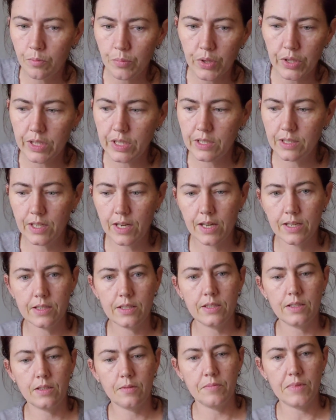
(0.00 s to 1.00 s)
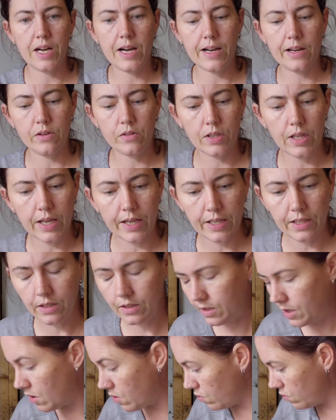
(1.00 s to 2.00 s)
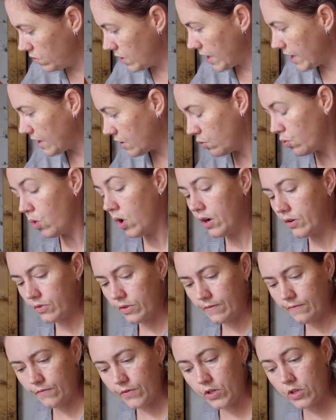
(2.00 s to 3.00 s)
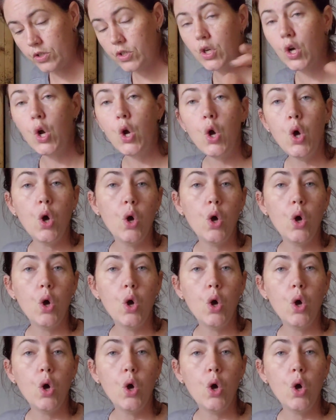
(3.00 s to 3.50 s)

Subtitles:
Put these guys in some higher light. No, I gotta water them first.